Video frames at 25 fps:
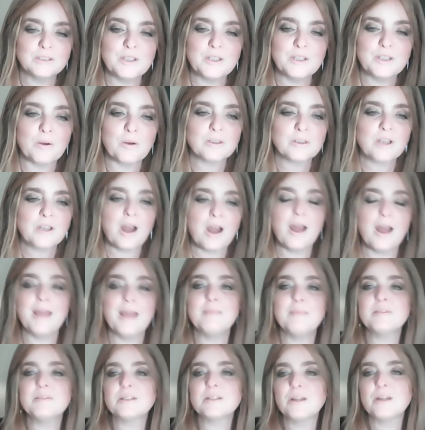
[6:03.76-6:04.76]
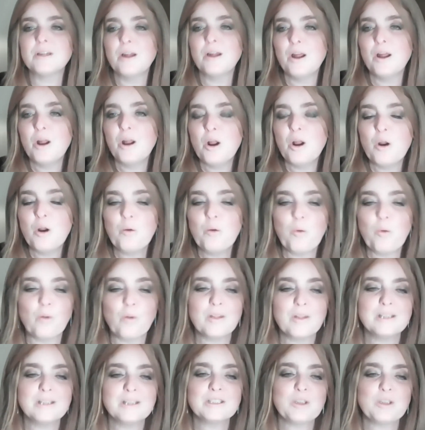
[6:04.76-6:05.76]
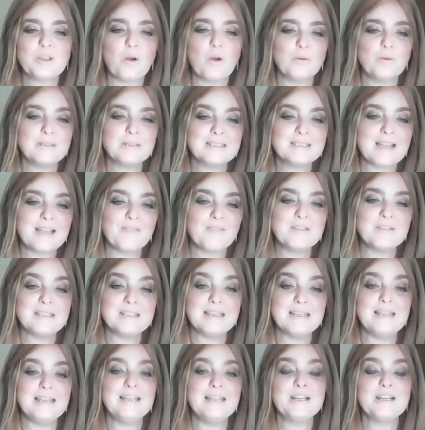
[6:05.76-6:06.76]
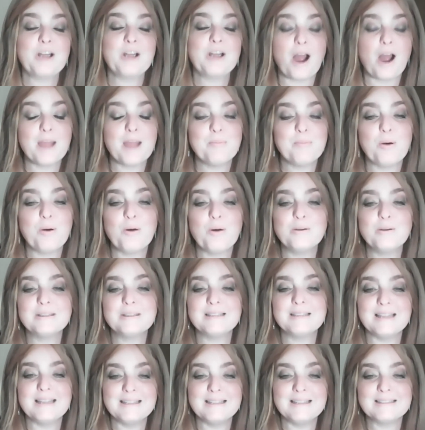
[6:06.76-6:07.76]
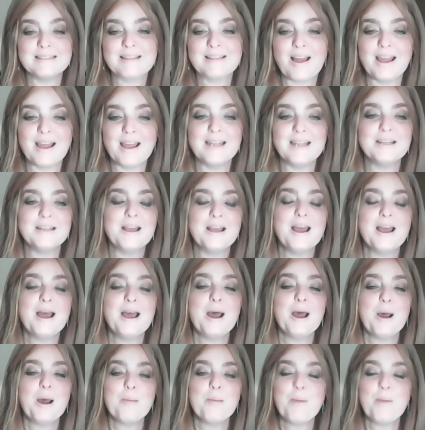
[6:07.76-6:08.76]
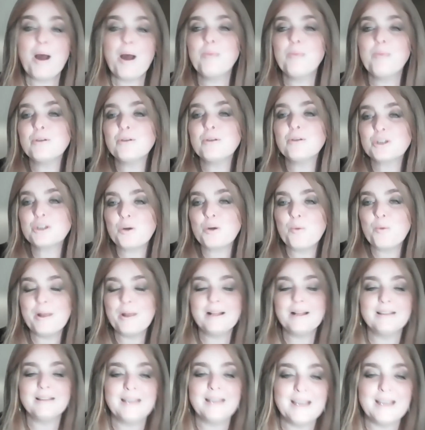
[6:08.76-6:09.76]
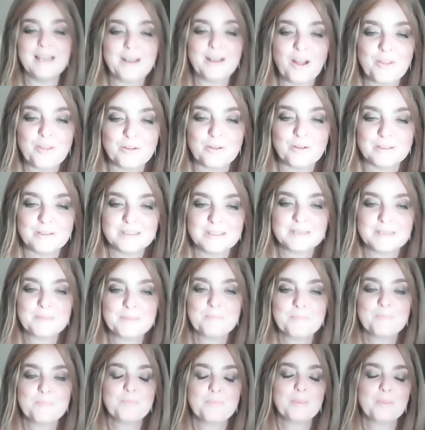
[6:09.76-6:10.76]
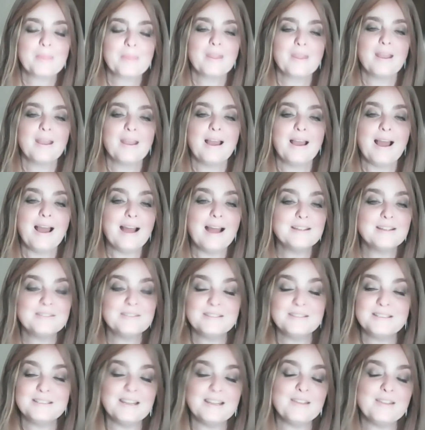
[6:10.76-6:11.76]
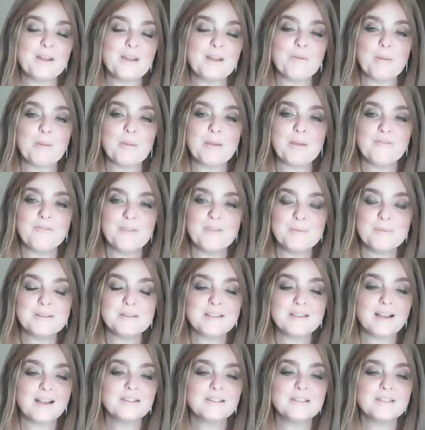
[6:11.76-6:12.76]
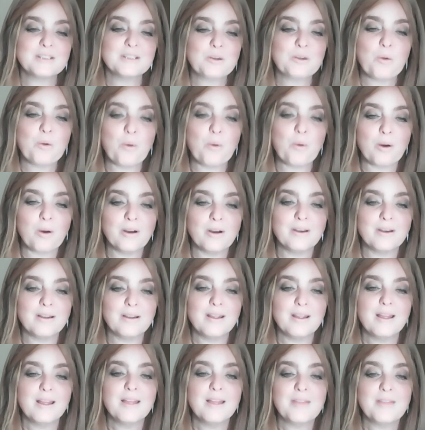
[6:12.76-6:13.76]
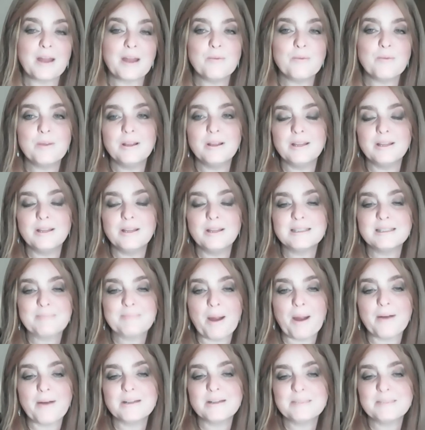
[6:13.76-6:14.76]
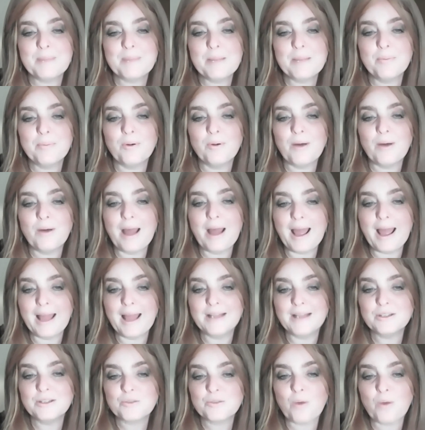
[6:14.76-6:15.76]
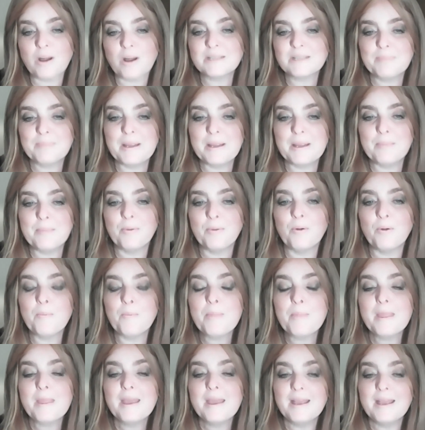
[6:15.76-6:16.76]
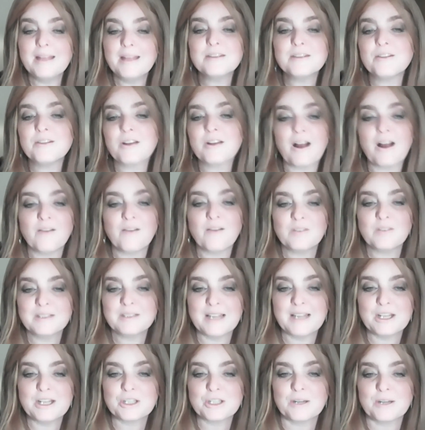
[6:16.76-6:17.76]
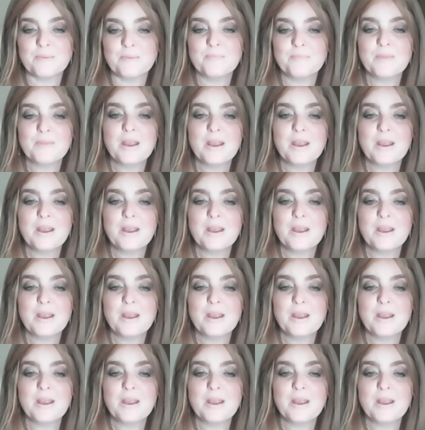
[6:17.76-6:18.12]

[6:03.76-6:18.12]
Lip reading: in the New York Times, Rolling Stone, 17, Guidepost, Inside, Publisher Weekly, and others. As you see that Rabbi Friedman touches a chord that really inspires people and draws people into the conversation.